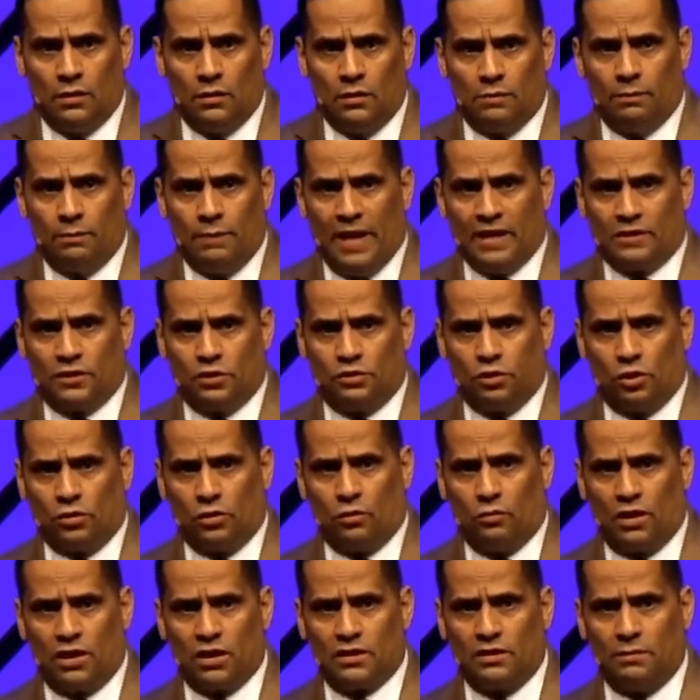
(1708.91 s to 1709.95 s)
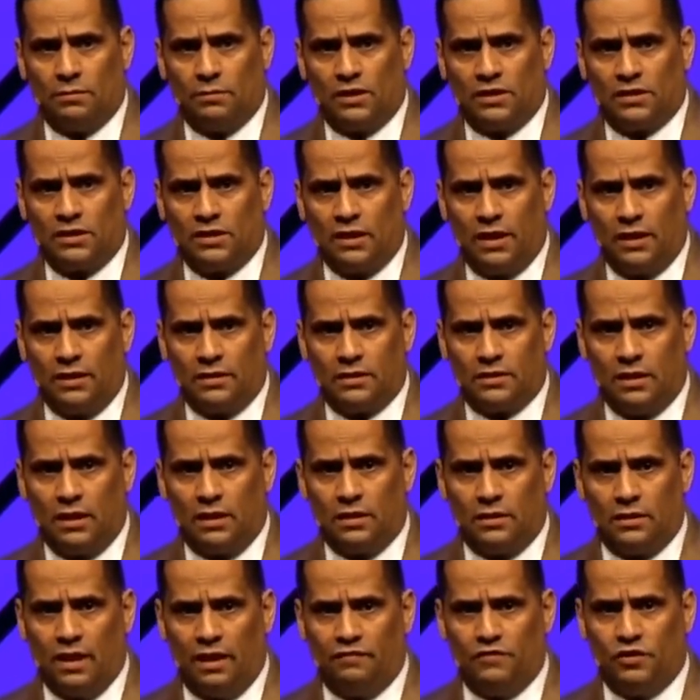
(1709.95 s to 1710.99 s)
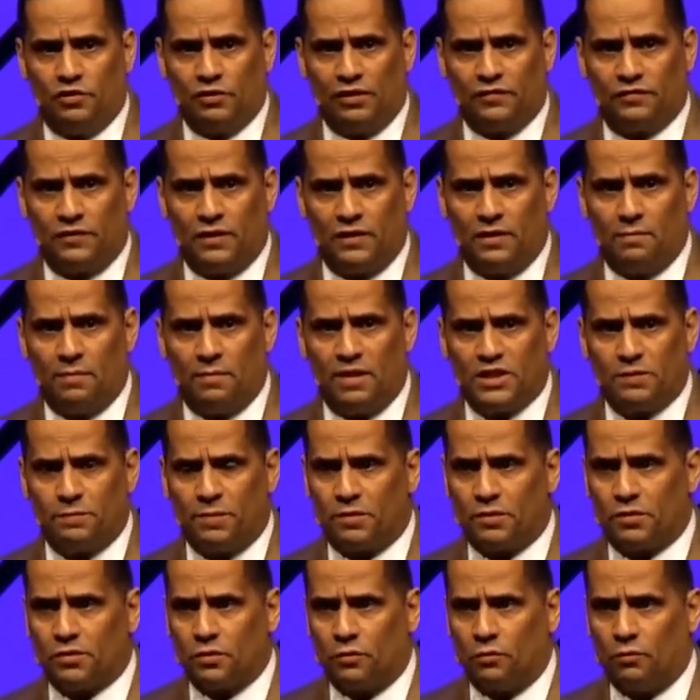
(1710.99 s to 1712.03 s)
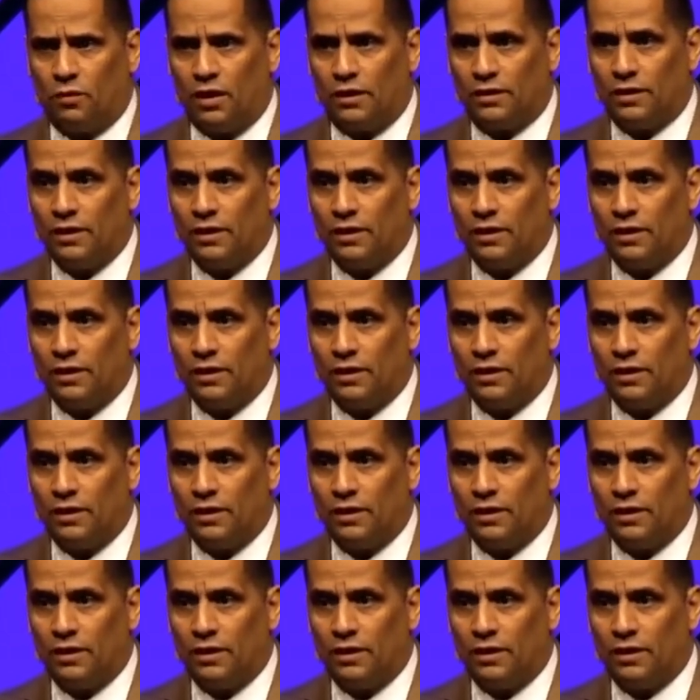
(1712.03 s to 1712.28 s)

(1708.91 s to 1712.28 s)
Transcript: Pastor Choco, what are some of the signs that I've drifted in my spiritual walk?